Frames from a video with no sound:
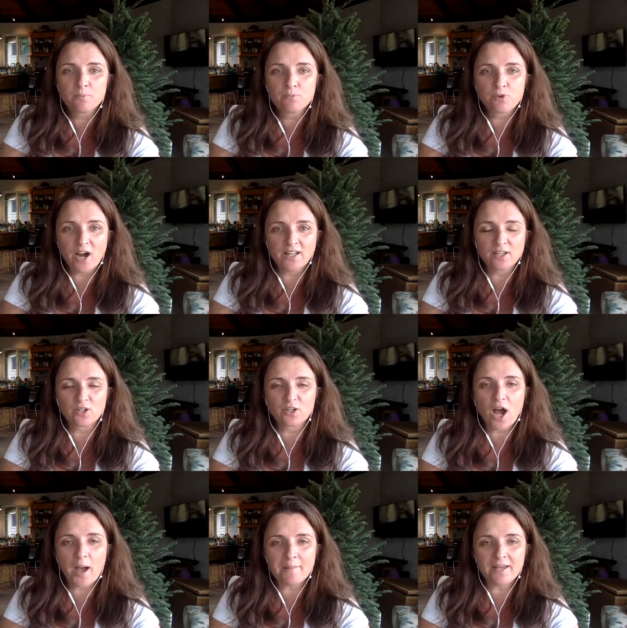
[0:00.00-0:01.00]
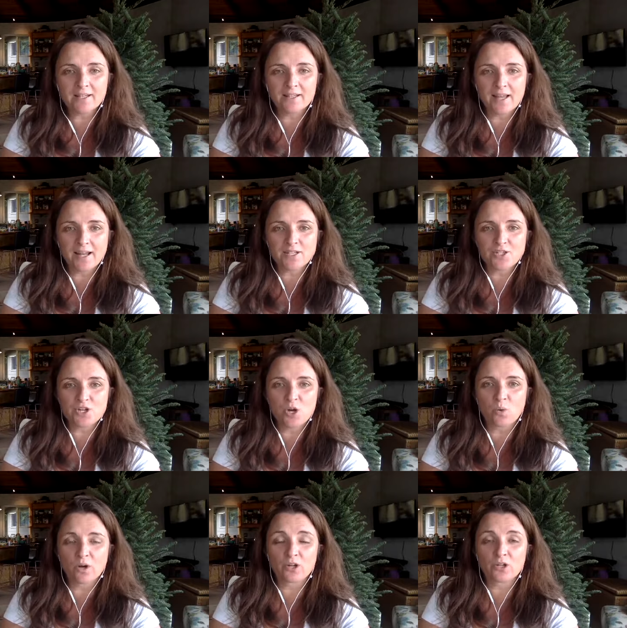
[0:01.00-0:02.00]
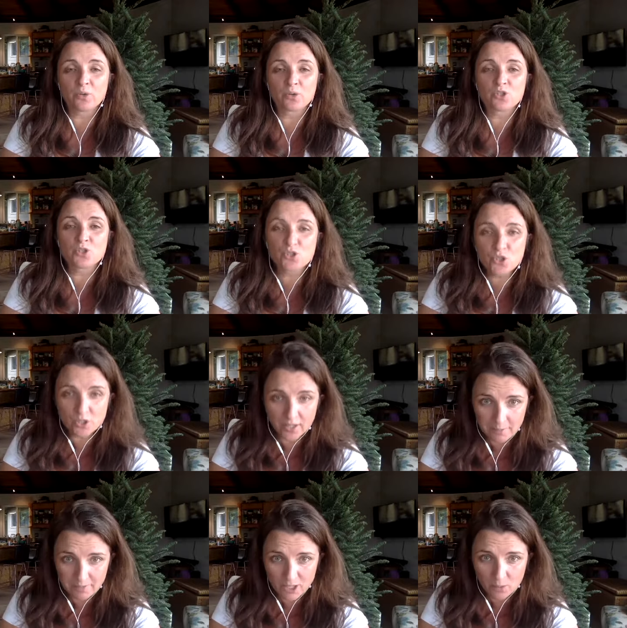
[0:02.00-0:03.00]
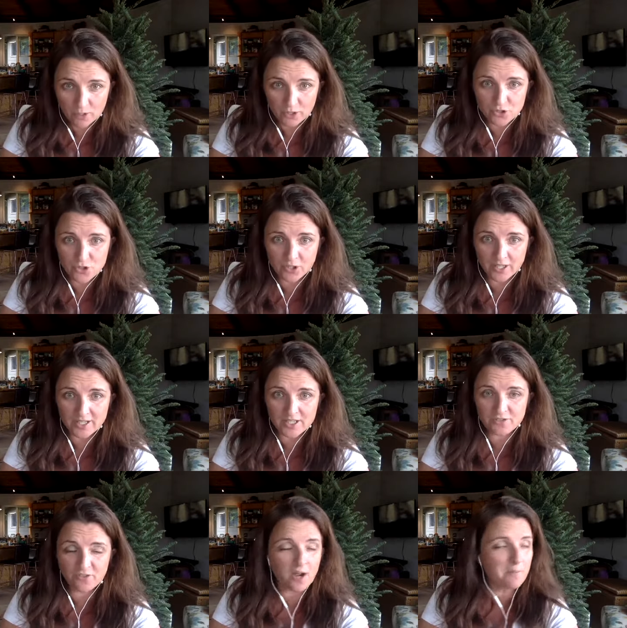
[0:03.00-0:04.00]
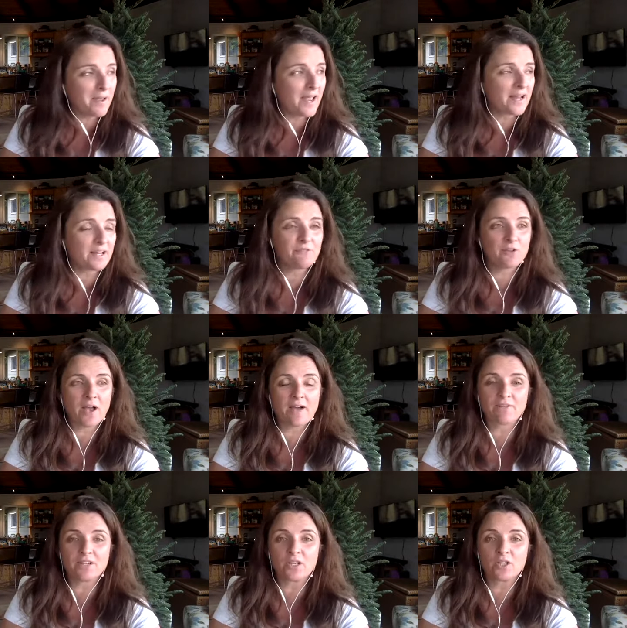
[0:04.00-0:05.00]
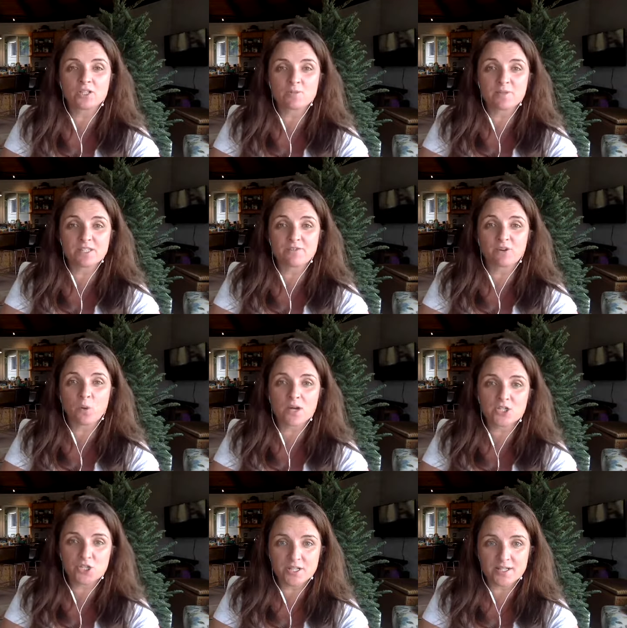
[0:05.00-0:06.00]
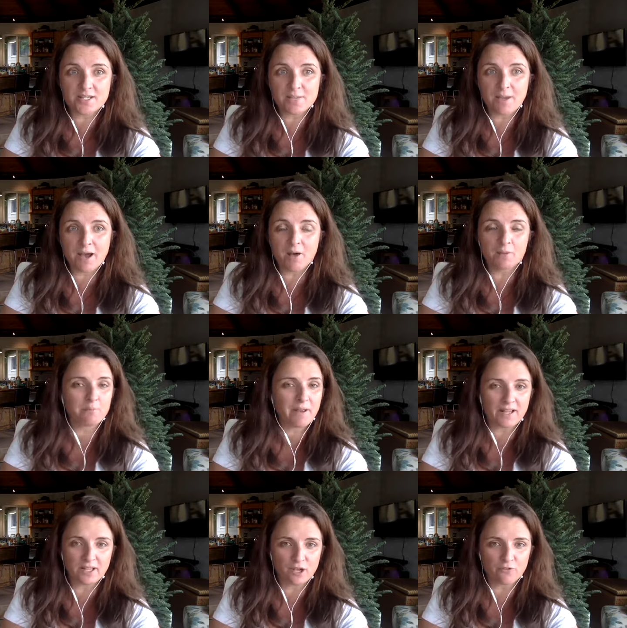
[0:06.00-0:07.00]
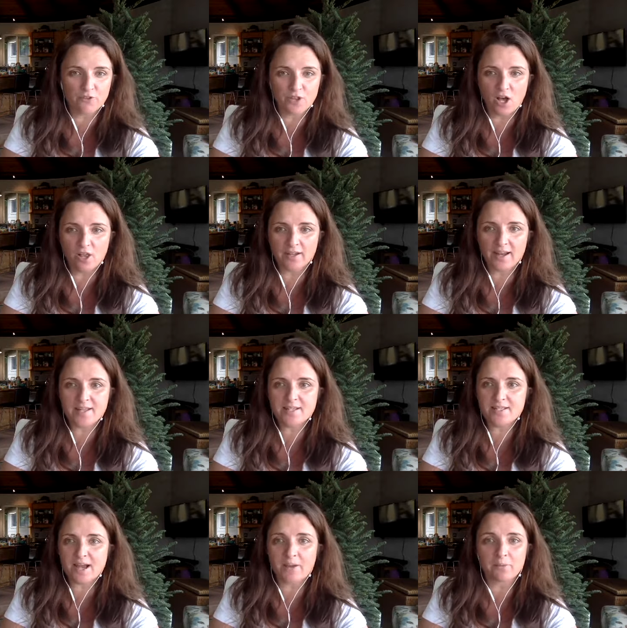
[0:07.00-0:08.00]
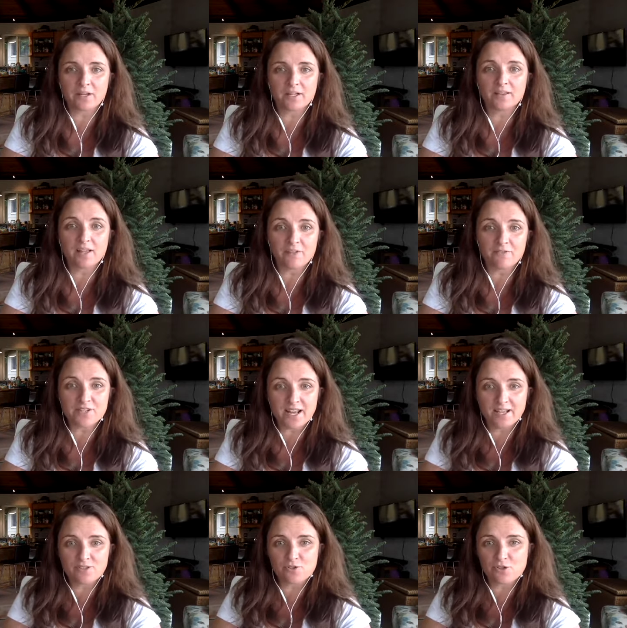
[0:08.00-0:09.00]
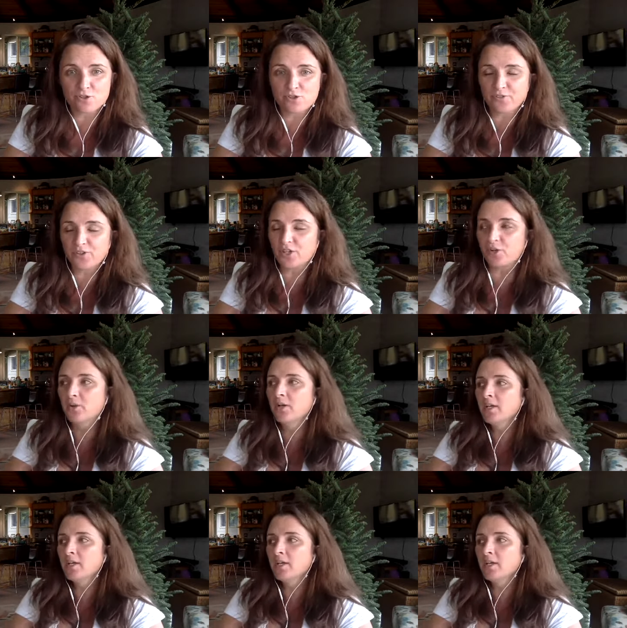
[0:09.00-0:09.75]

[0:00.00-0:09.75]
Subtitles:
write a little comment, let me know where you're joining us from. And if you have any specific questions about paleo for the holidays, I would love to answer those for you.